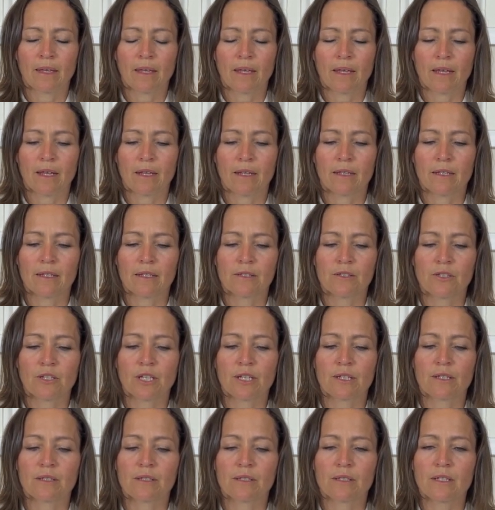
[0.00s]
And this you
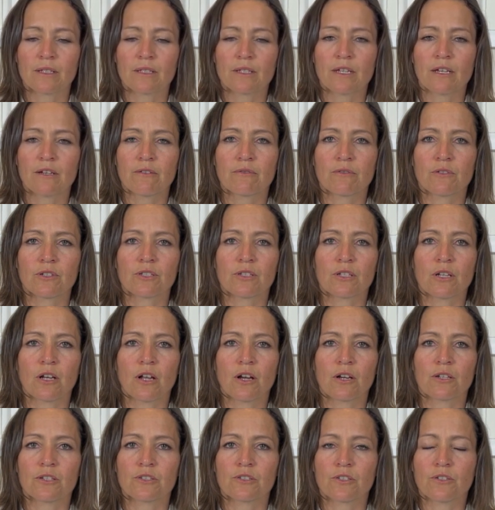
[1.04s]
can sit here for as
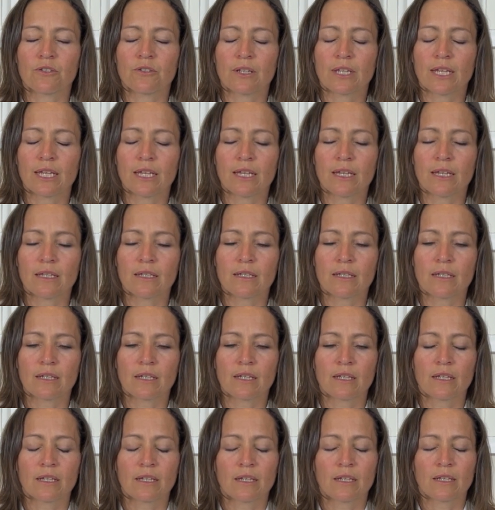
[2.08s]
long as you need,
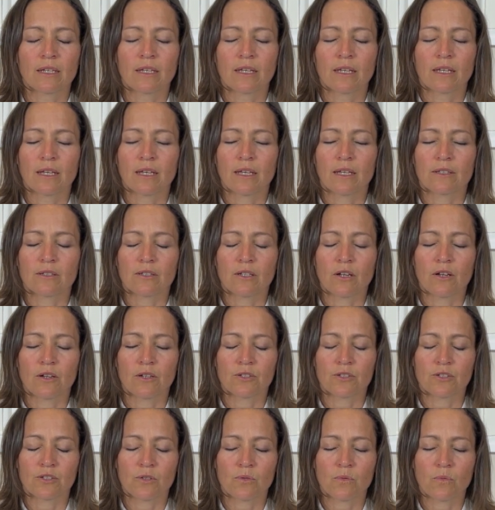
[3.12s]
as long
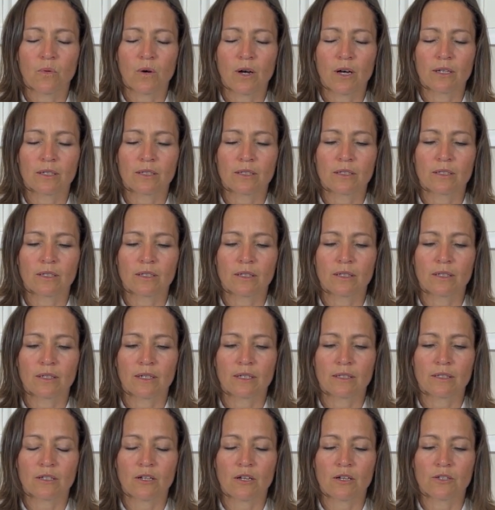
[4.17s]
as you want,
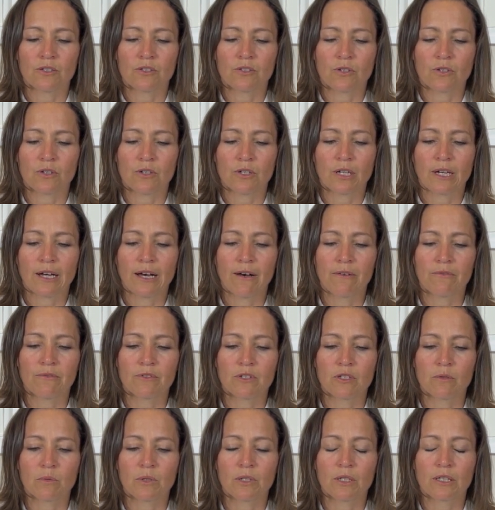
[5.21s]
as long as you're
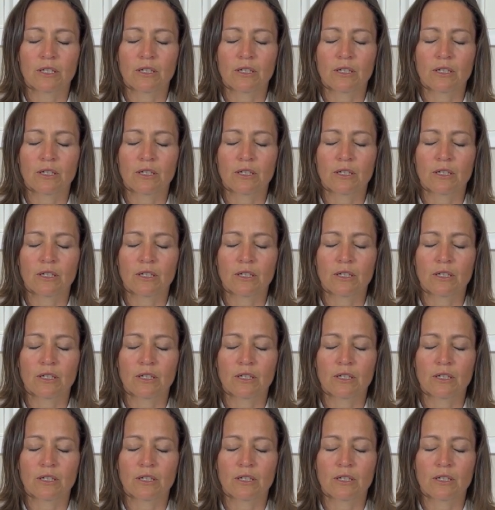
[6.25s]
comfortable and the